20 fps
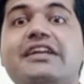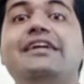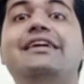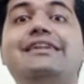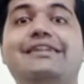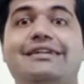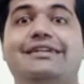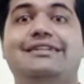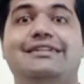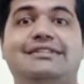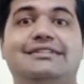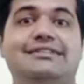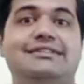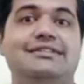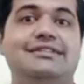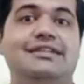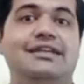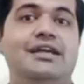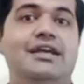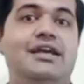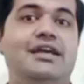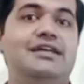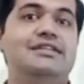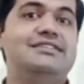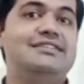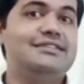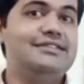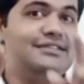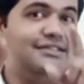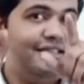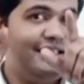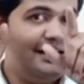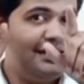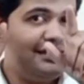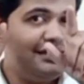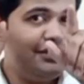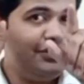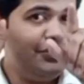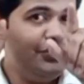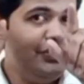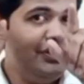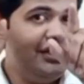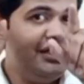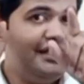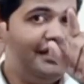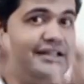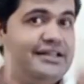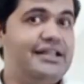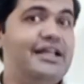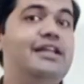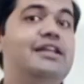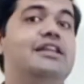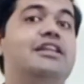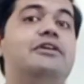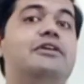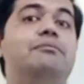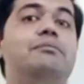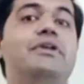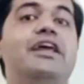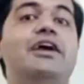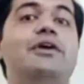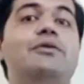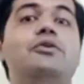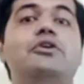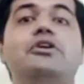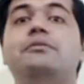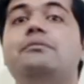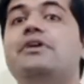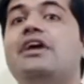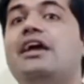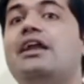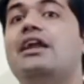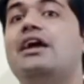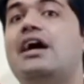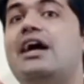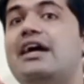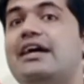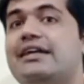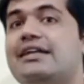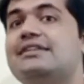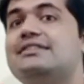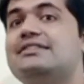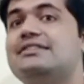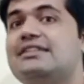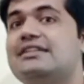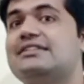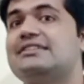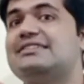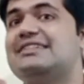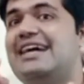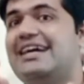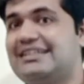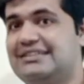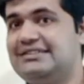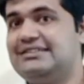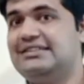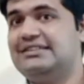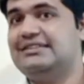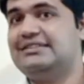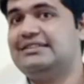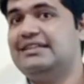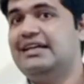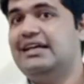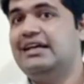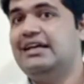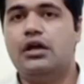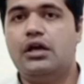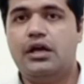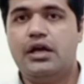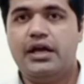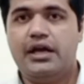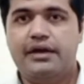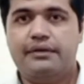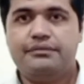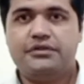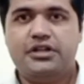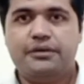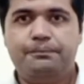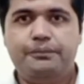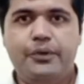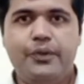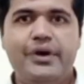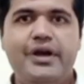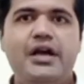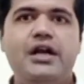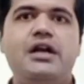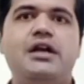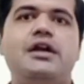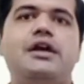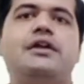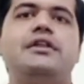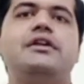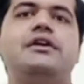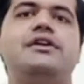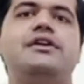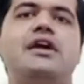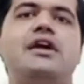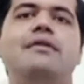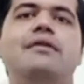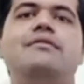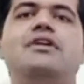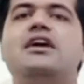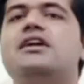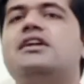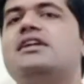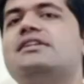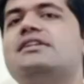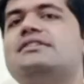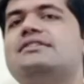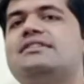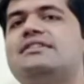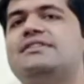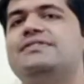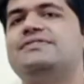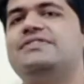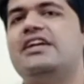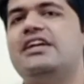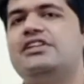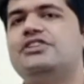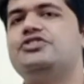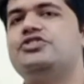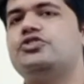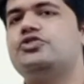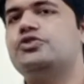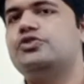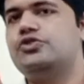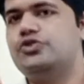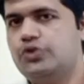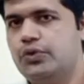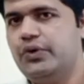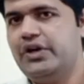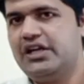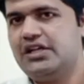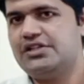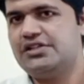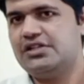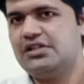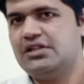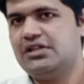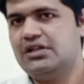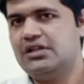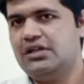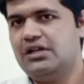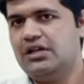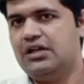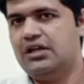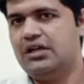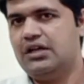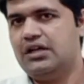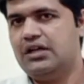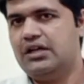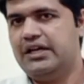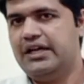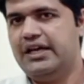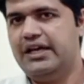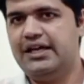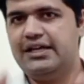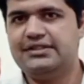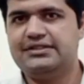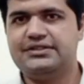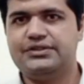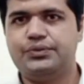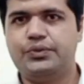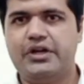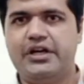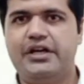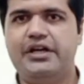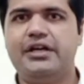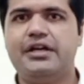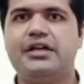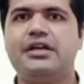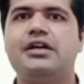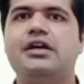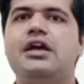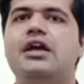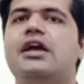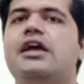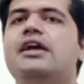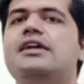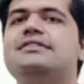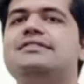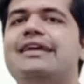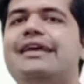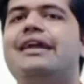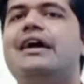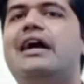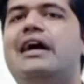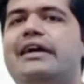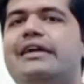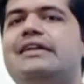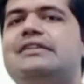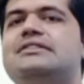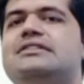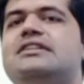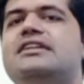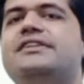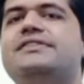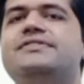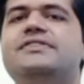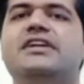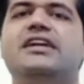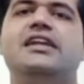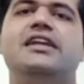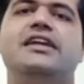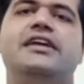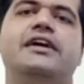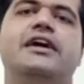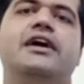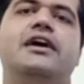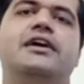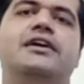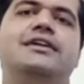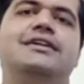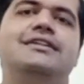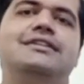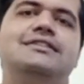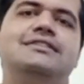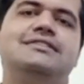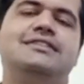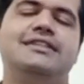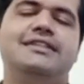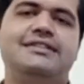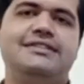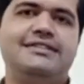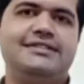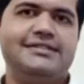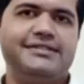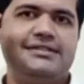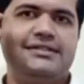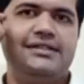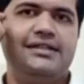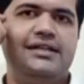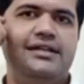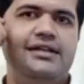readers. So only then the play would be an artistic success. If the poet or the dramatist fails to do it, his work is an artistic failure, says